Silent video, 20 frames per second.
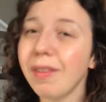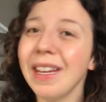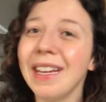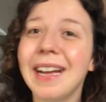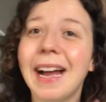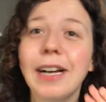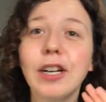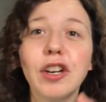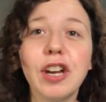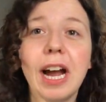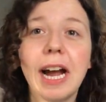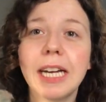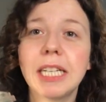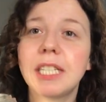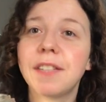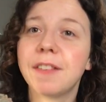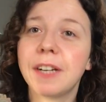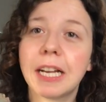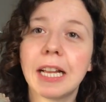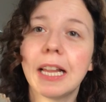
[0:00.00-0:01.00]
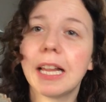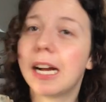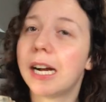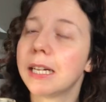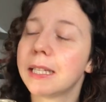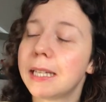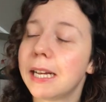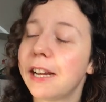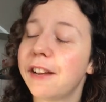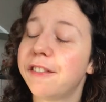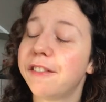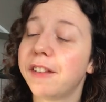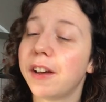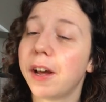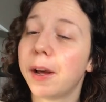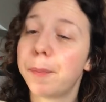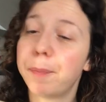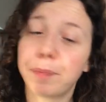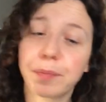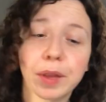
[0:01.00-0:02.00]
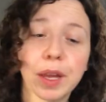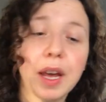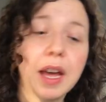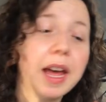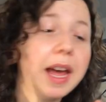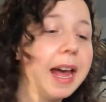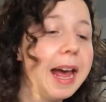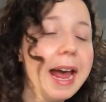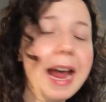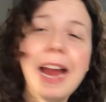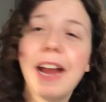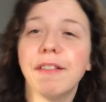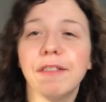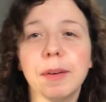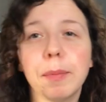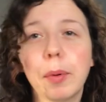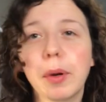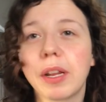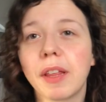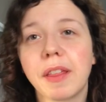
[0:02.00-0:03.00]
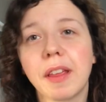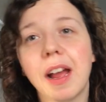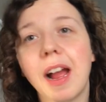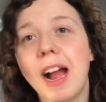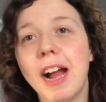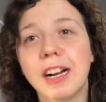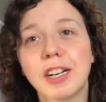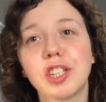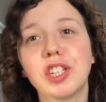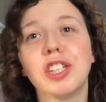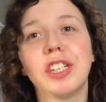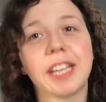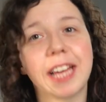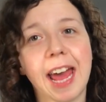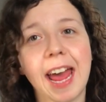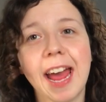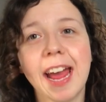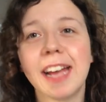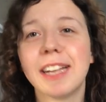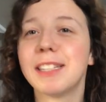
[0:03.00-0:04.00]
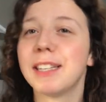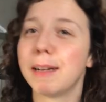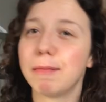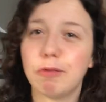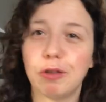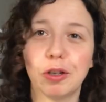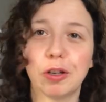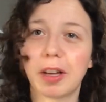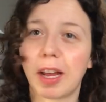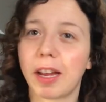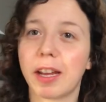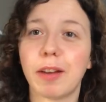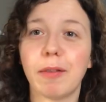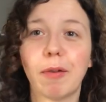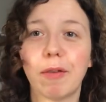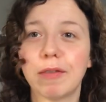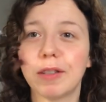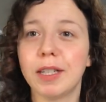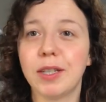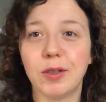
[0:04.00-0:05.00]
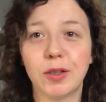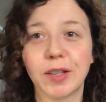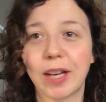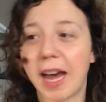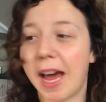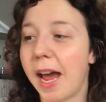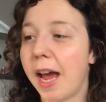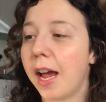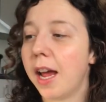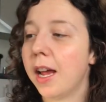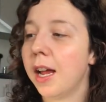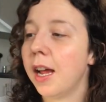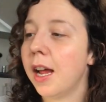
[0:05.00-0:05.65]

I got an iced vanilla latte for everybody that actually cares. I'm joking, you obviously don't care.